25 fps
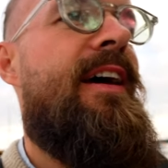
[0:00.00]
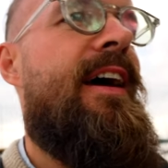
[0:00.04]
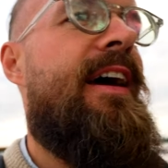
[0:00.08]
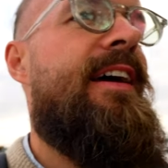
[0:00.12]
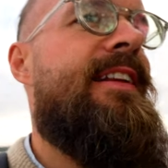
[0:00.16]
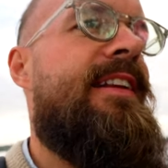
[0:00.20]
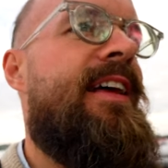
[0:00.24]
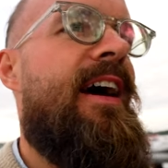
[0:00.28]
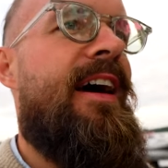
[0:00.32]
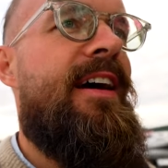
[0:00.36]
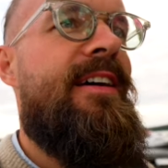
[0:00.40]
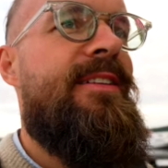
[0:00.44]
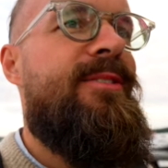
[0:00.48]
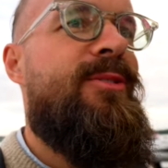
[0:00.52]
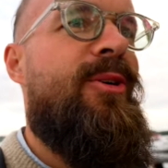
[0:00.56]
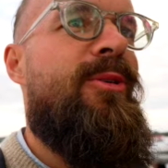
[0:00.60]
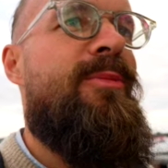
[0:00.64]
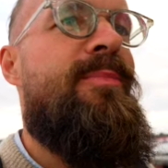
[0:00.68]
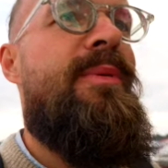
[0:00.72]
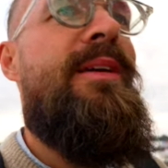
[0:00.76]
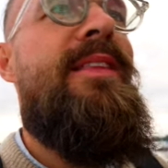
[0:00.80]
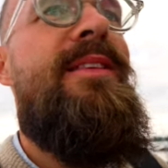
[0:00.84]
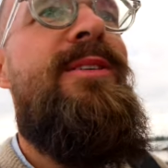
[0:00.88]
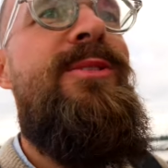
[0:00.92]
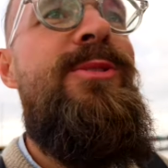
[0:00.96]
And Ari told
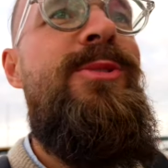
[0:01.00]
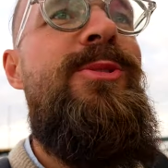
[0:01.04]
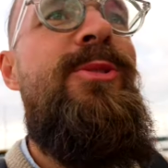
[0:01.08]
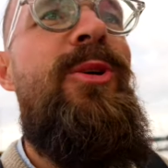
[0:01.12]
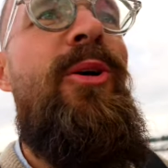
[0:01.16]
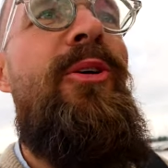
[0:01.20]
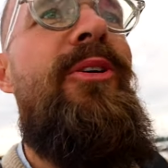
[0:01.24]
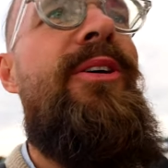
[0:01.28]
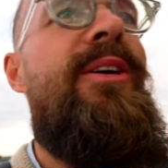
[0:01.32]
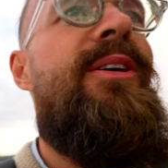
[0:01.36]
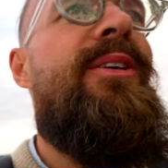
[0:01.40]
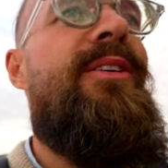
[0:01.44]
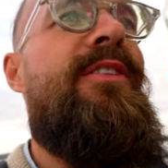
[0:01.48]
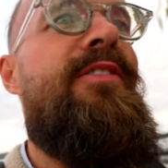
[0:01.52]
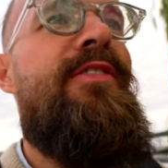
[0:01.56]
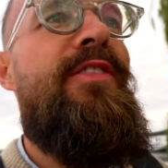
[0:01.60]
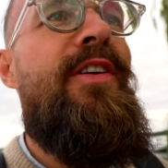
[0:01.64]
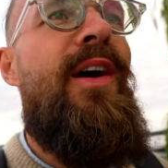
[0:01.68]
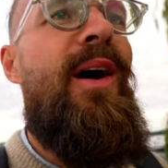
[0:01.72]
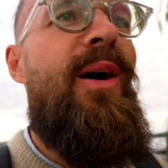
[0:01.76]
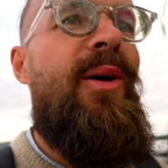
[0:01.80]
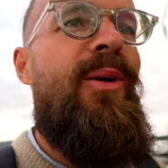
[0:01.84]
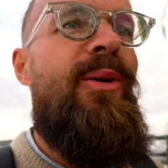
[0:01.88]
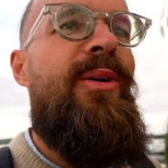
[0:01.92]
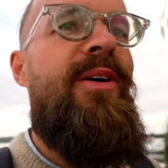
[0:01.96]
me the story of
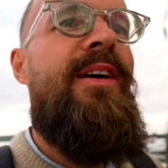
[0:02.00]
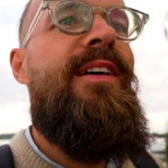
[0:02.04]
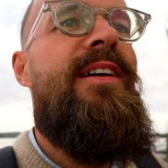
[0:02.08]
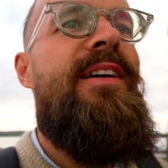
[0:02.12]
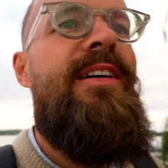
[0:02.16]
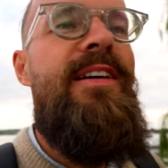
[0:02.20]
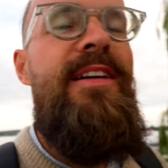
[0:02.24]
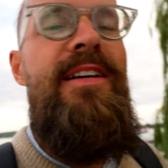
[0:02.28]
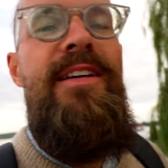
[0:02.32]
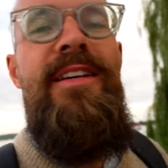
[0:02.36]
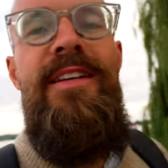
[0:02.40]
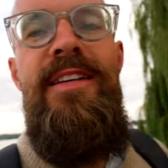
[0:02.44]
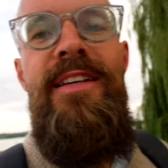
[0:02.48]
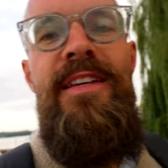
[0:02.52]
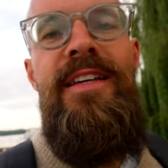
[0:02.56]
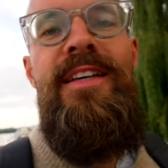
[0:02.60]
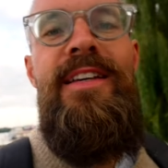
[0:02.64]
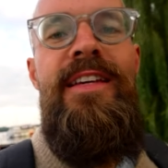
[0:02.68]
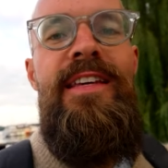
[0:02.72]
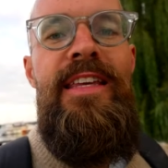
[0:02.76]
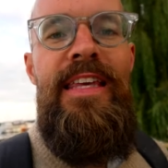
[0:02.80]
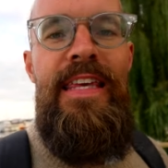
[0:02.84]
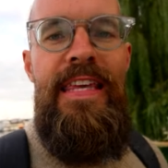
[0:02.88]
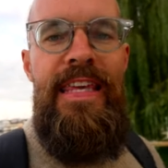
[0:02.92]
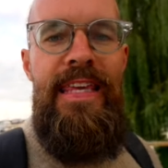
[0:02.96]
how
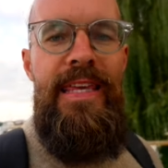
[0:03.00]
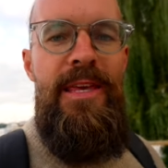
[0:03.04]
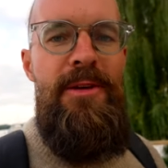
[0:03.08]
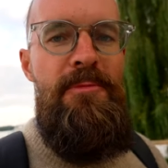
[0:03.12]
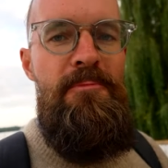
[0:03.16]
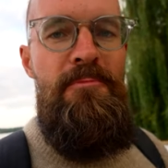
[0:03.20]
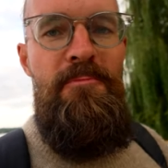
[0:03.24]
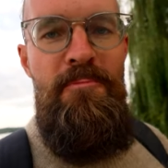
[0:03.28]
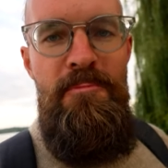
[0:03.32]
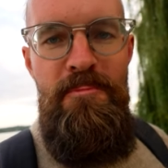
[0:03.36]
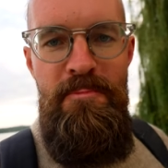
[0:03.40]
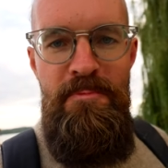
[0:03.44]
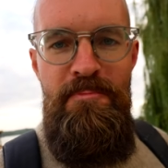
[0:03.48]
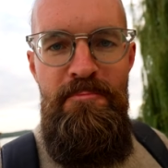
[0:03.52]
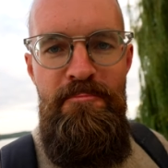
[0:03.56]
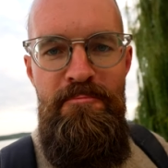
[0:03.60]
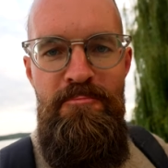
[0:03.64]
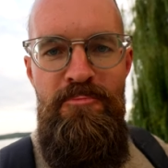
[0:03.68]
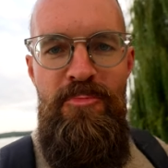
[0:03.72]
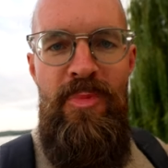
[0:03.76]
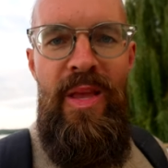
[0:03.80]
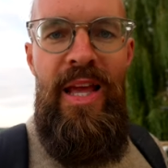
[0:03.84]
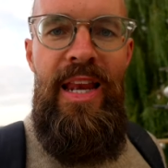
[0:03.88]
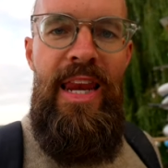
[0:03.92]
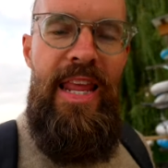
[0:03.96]
he,
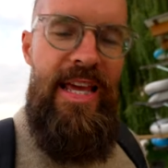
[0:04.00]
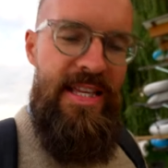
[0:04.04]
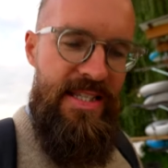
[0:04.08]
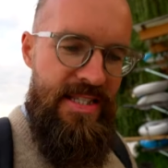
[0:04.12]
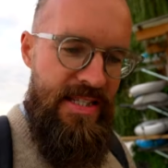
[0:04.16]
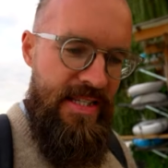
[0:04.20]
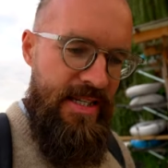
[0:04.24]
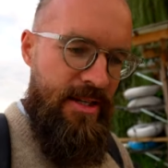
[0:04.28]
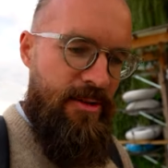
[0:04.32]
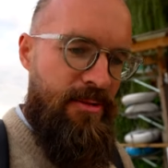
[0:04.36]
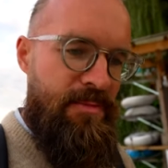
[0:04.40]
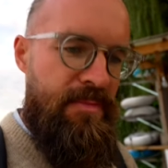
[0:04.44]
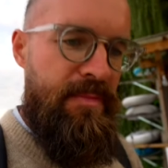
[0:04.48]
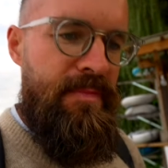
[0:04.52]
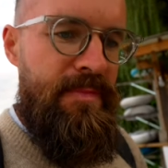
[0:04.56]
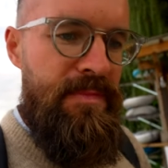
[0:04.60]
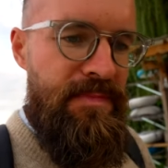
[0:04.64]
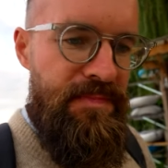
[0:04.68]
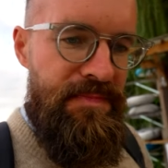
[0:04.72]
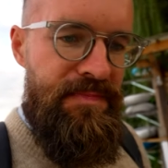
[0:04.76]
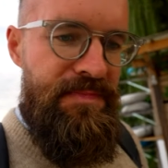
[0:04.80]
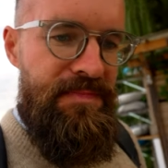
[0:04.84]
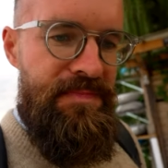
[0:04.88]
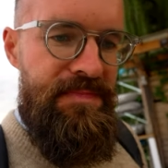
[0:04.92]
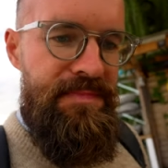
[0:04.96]
last year,
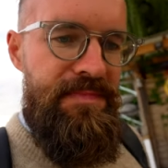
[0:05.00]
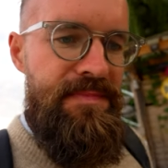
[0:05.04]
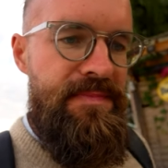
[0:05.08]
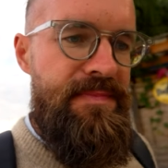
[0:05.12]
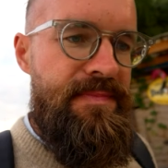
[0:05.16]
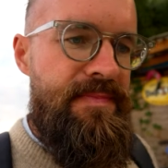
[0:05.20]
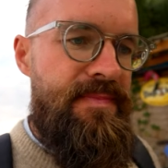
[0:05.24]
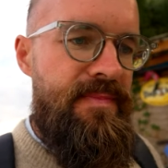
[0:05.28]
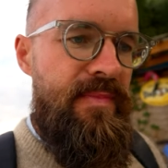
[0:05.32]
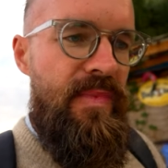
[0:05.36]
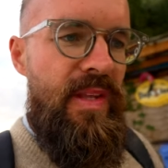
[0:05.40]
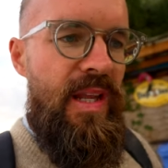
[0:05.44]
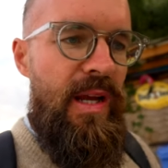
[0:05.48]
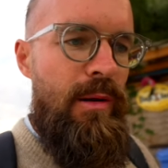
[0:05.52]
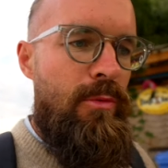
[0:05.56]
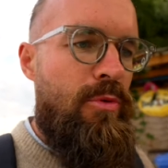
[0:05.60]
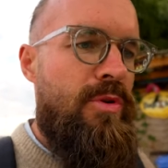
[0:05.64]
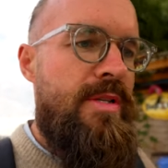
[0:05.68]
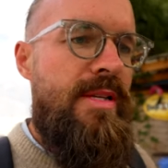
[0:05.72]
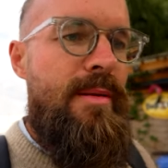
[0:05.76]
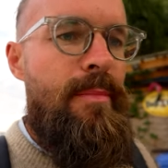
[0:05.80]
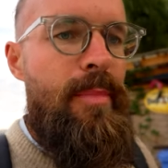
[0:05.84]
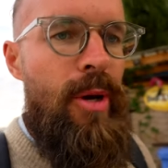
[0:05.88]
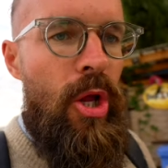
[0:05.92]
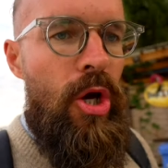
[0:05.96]

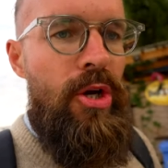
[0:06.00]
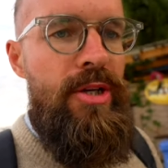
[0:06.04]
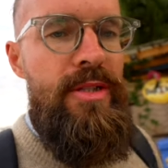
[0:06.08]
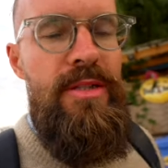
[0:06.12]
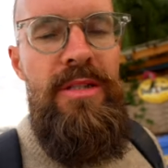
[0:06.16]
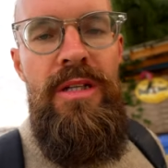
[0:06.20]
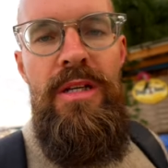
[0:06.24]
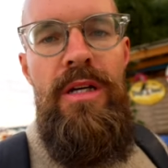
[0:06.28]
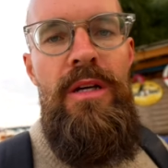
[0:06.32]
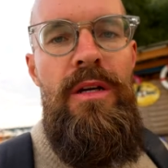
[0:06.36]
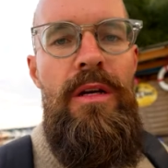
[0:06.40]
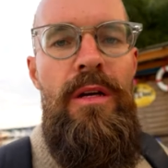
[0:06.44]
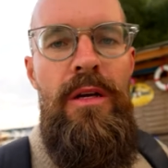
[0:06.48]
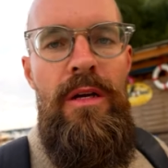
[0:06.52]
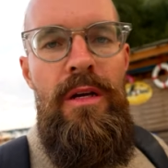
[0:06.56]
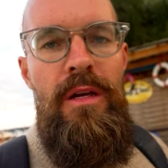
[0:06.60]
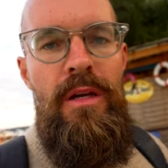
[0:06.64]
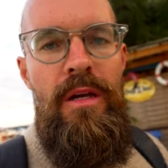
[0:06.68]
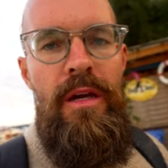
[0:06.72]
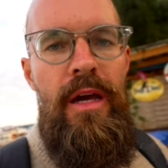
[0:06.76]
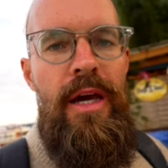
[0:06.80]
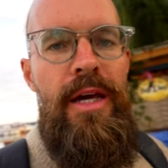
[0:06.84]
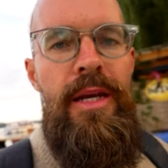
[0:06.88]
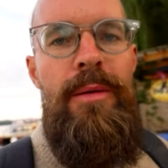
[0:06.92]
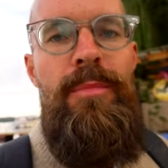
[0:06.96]
was employed
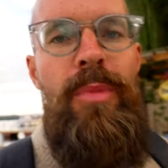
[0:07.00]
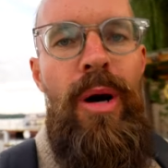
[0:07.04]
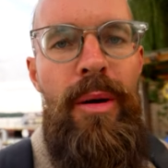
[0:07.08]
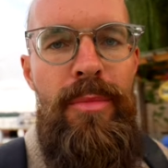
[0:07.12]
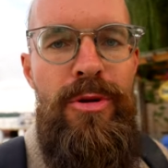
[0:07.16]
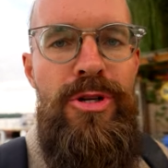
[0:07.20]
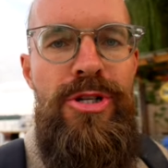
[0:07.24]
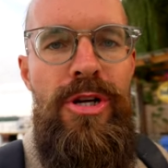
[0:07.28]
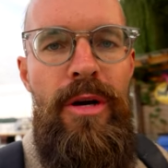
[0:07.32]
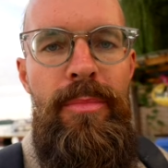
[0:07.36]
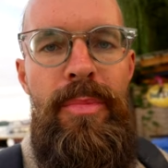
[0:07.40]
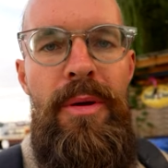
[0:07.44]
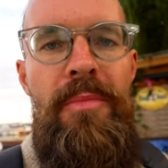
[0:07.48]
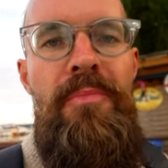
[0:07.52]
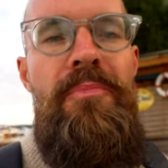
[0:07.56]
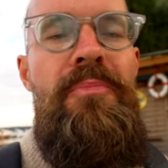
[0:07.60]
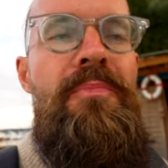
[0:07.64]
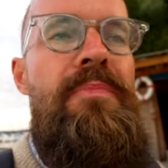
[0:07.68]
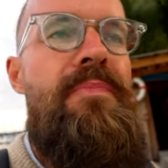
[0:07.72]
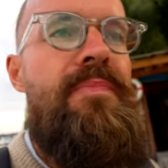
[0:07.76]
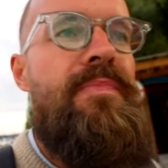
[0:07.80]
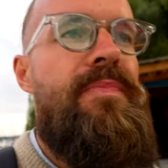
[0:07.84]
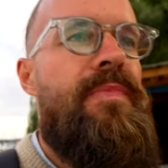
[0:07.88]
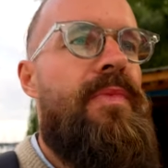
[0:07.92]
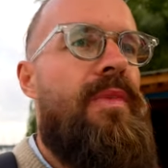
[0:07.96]
at a barbershop.
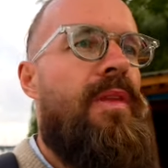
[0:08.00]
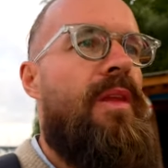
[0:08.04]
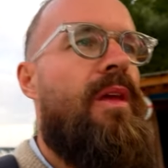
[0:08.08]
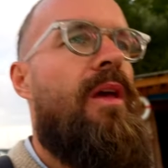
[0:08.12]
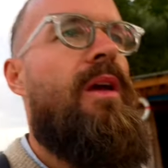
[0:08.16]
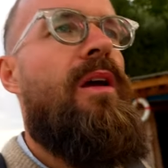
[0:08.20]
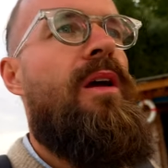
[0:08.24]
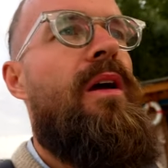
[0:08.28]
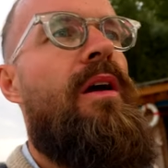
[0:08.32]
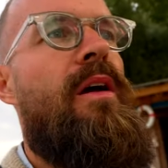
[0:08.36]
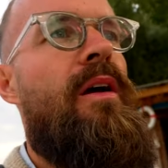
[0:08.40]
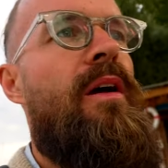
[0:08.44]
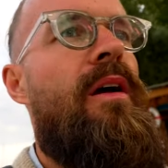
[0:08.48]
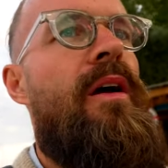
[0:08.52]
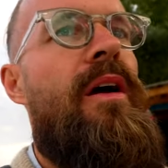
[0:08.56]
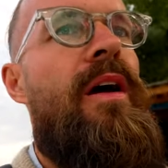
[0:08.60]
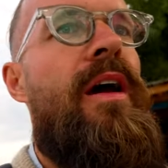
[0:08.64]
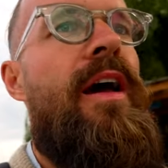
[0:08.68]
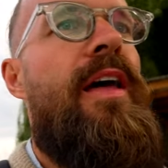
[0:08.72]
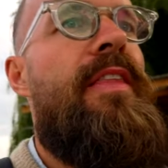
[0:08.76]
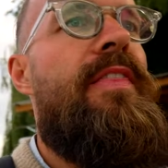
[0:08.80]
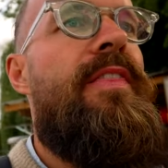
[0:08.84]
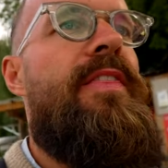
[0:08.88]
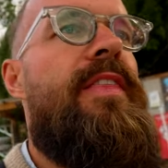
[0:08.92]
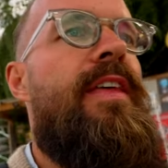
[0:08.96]

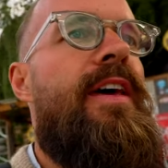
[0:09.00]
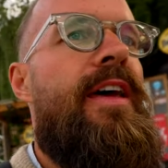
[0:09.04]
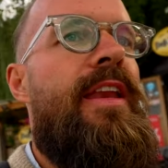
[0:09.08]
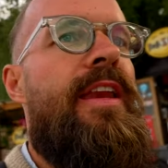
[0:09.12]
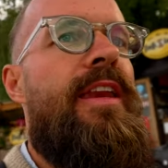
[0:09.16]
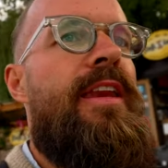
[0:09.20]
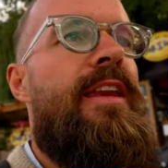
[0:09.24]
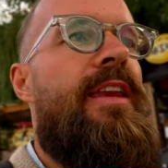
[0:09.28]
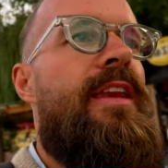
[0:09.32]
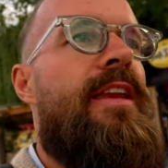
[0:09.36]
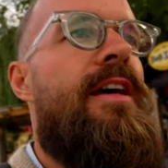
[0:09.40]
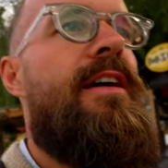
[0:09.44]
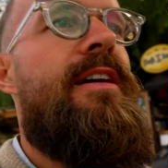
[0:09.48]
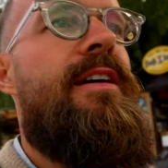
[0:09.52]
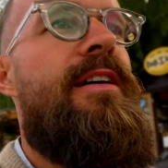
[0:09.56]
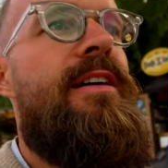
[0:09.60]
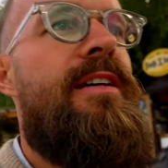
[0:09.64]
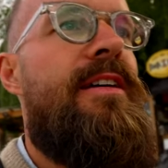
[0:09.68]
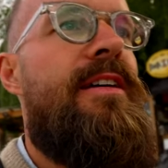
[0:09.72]
And then